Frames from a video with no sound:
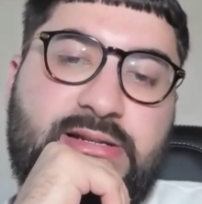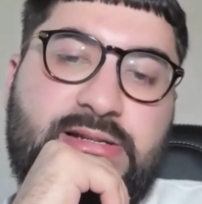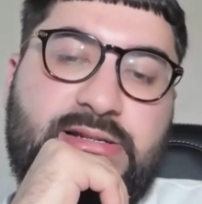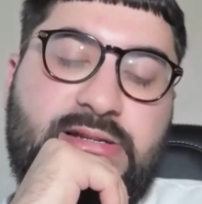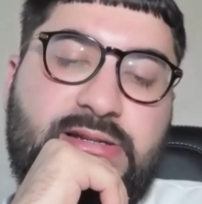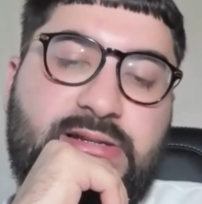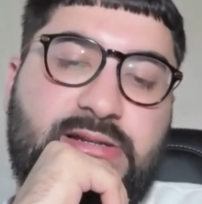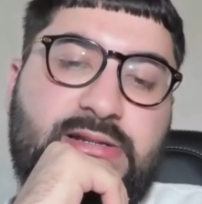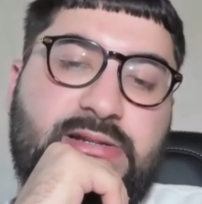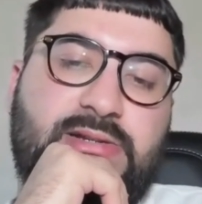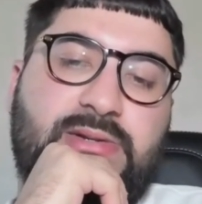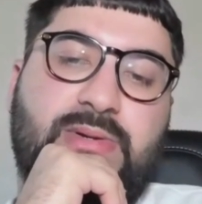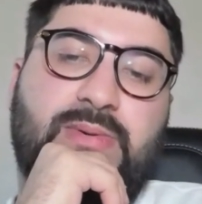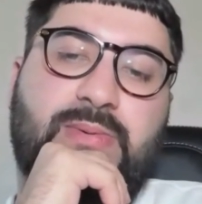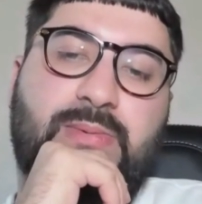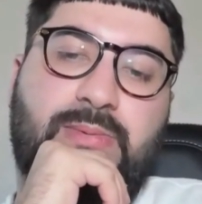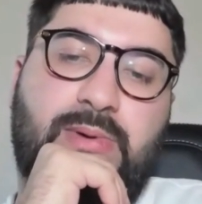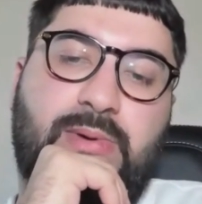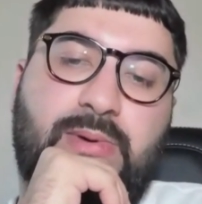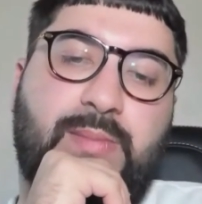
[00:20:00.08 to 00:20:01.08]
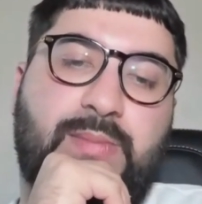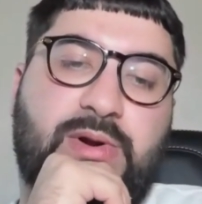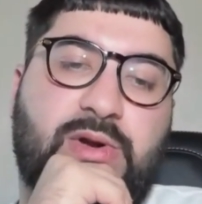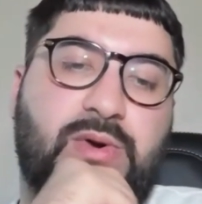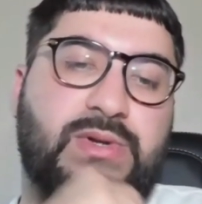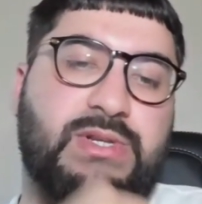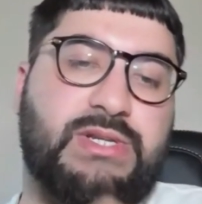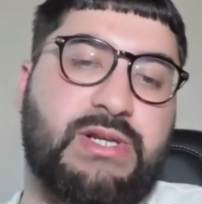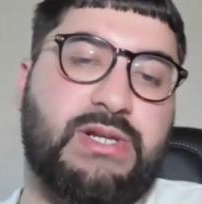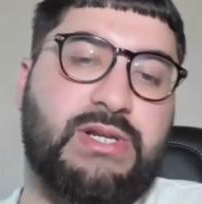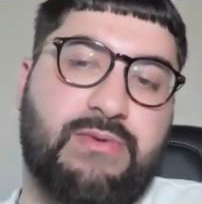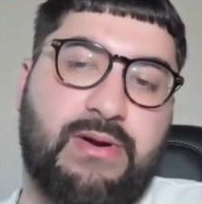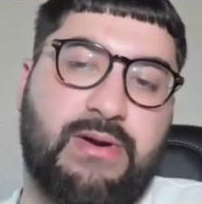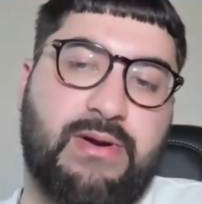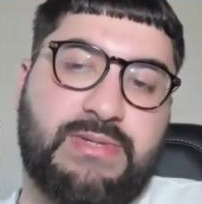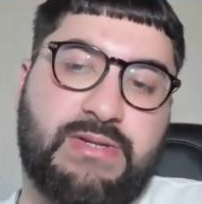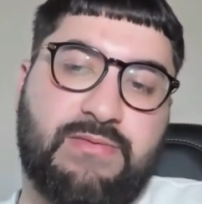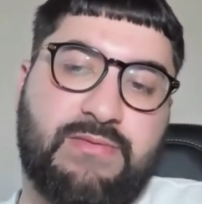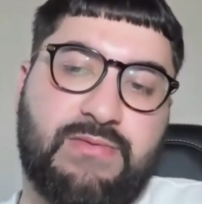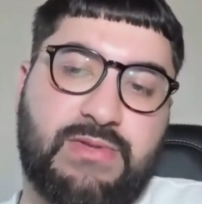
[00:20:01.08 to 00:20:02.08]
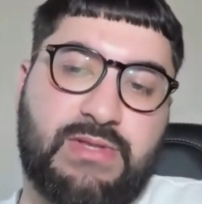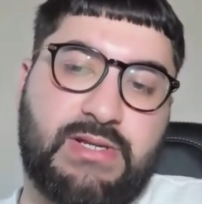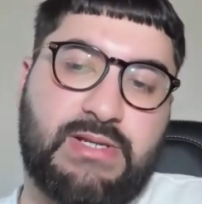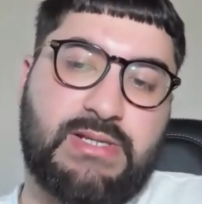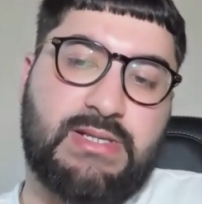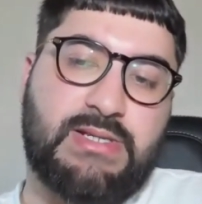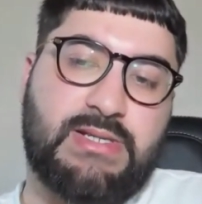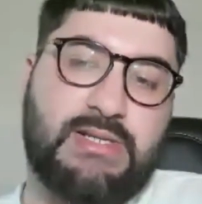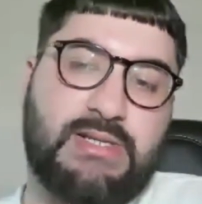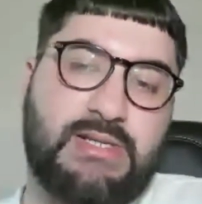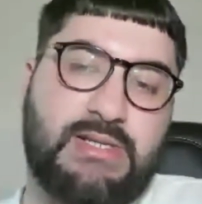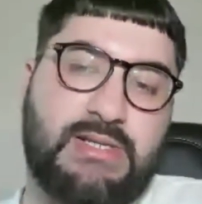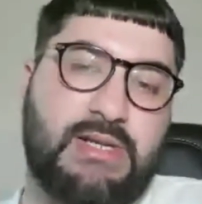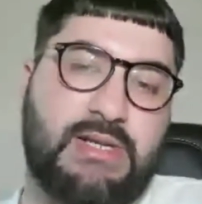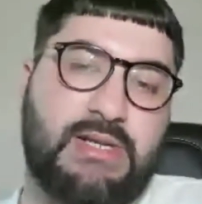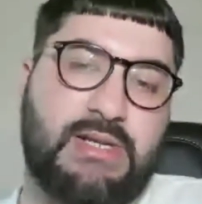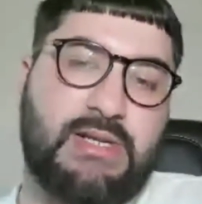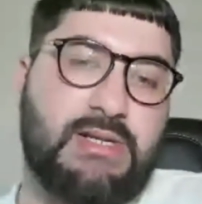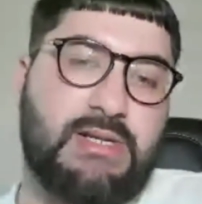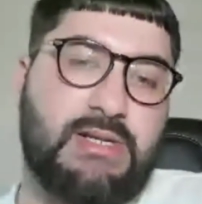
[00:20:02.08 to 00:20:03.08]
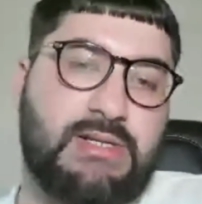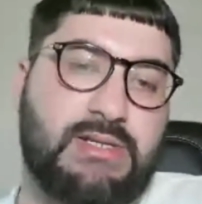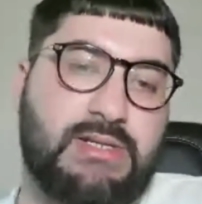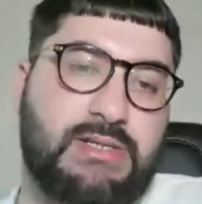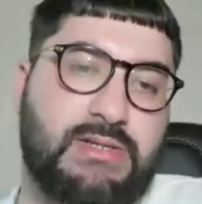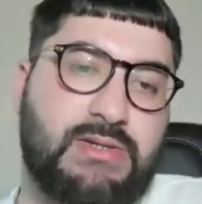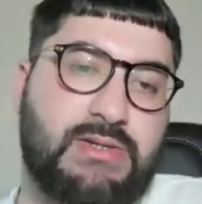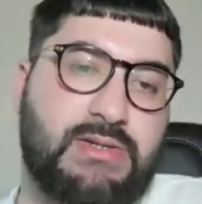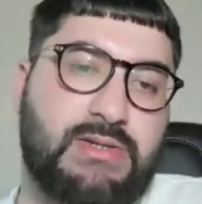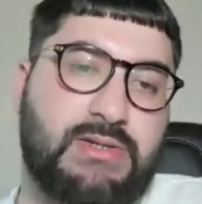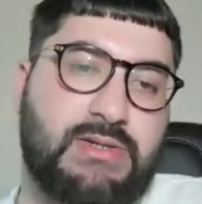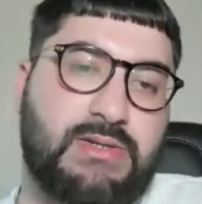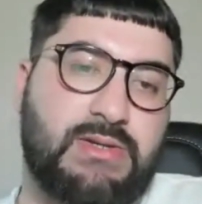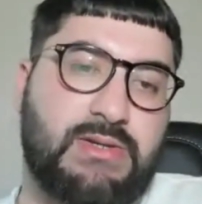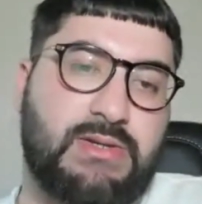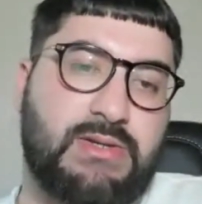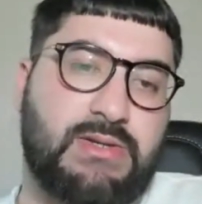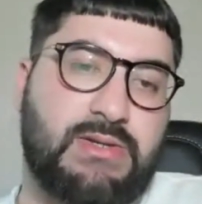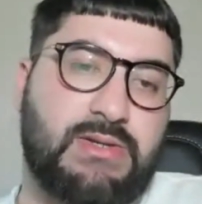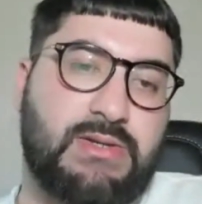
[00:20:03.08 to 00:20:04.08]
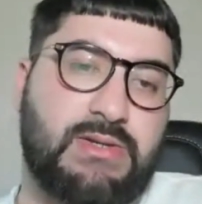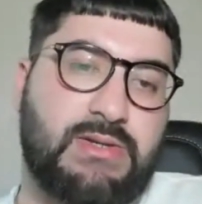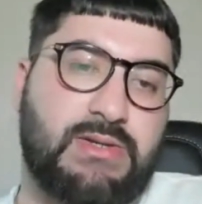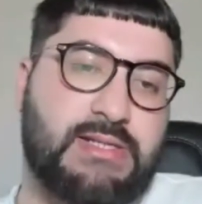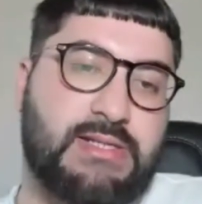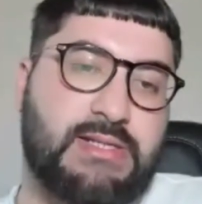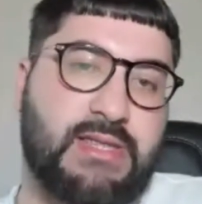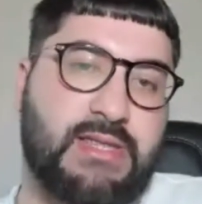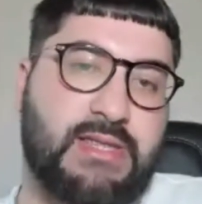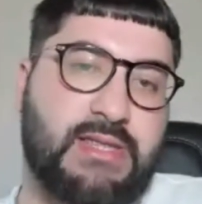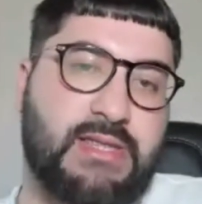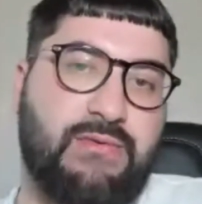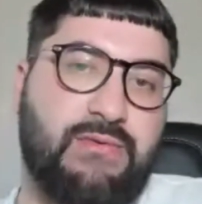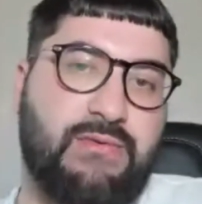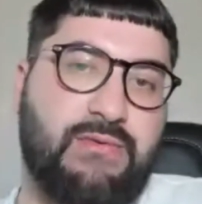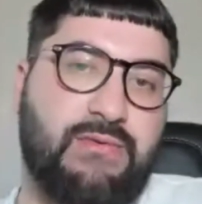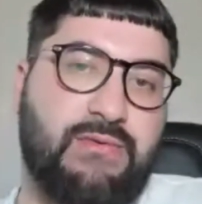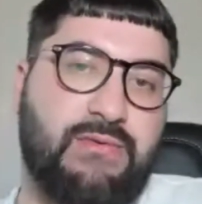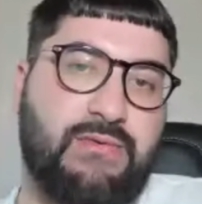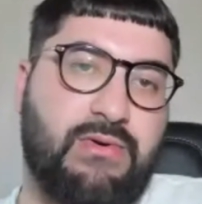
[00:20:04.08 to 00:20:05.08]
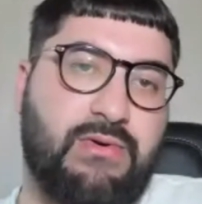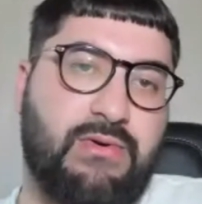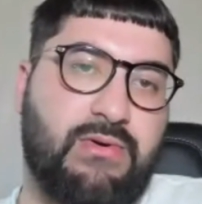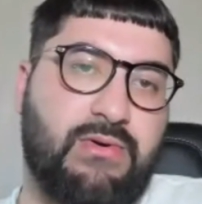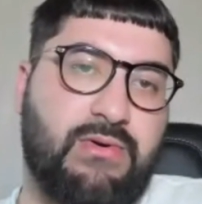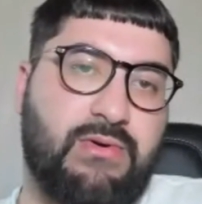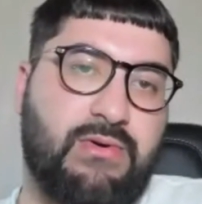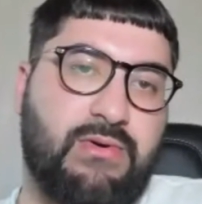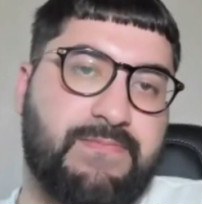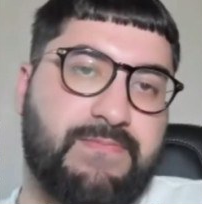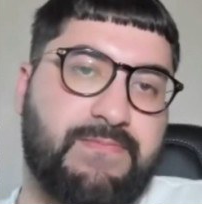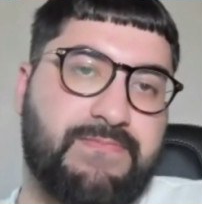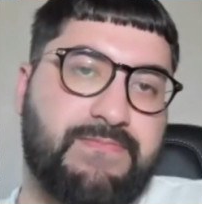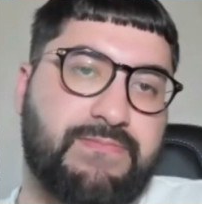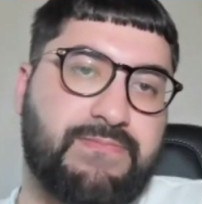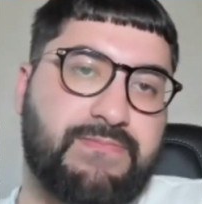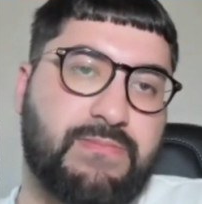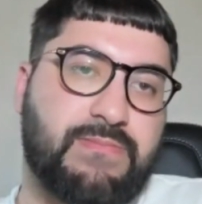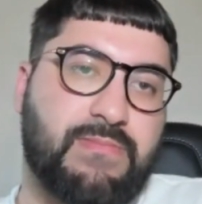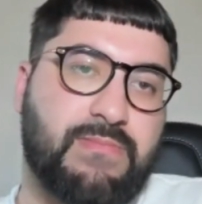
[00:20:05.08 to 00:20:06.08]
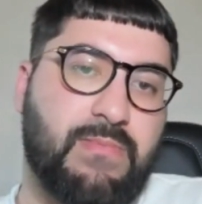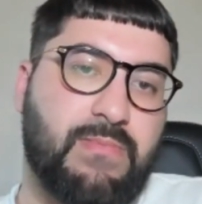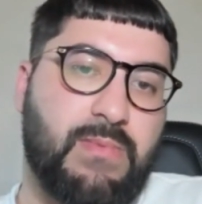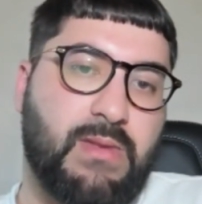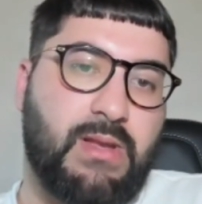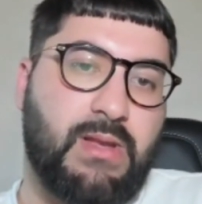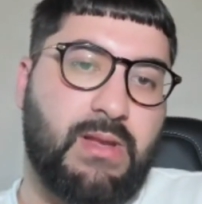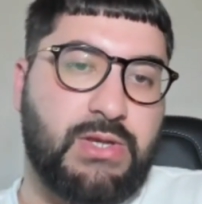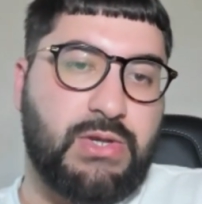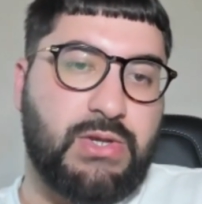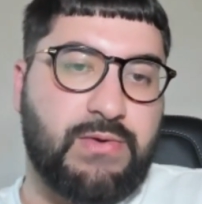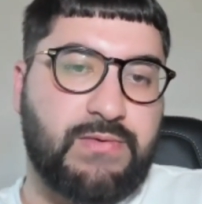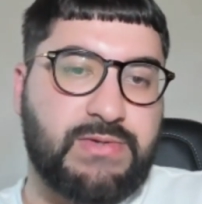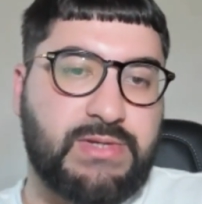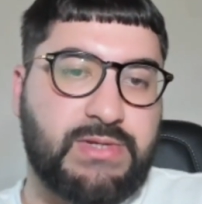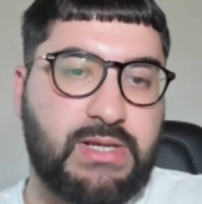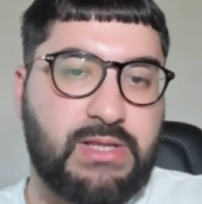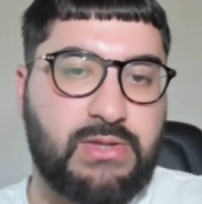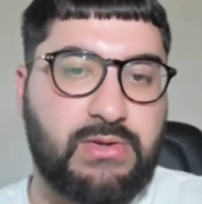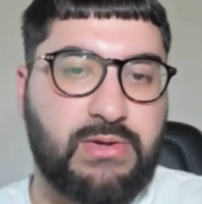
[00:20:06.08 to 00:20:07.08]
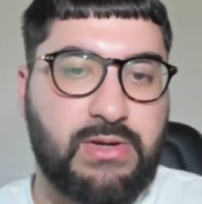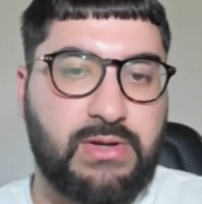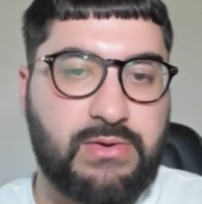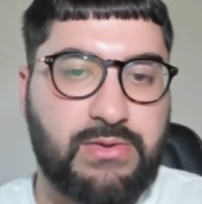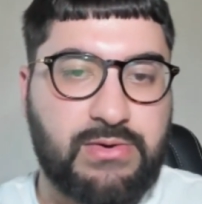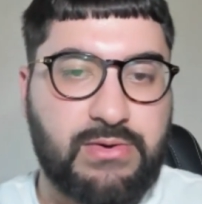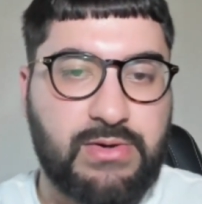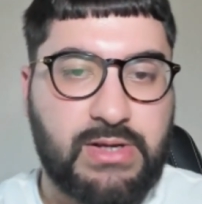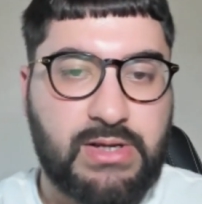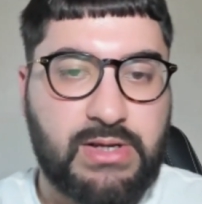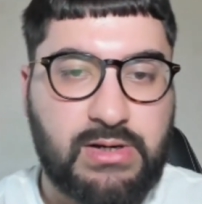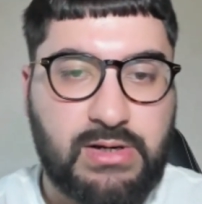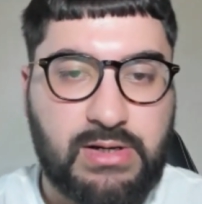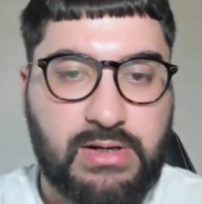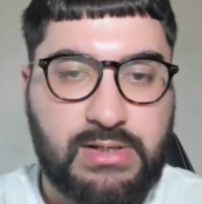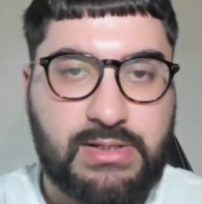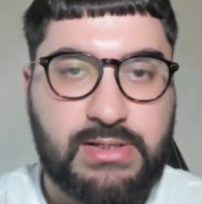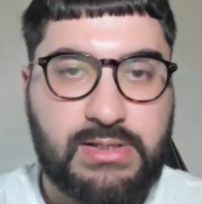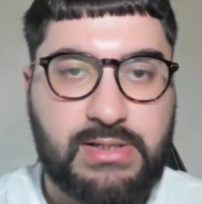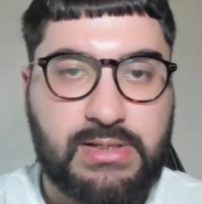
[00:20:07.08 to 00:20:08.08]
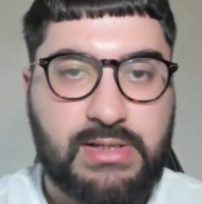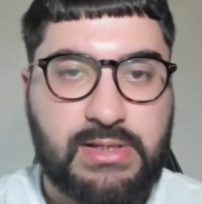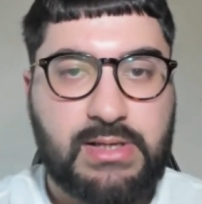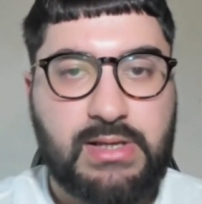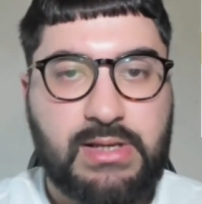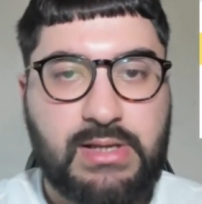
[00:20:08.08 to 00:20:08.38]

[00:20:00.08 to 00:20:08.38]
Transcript: good fighters. But I'm gonna go with Jiri Robertson for this. So yeah, guys, I think that's it for the UFC 303 card.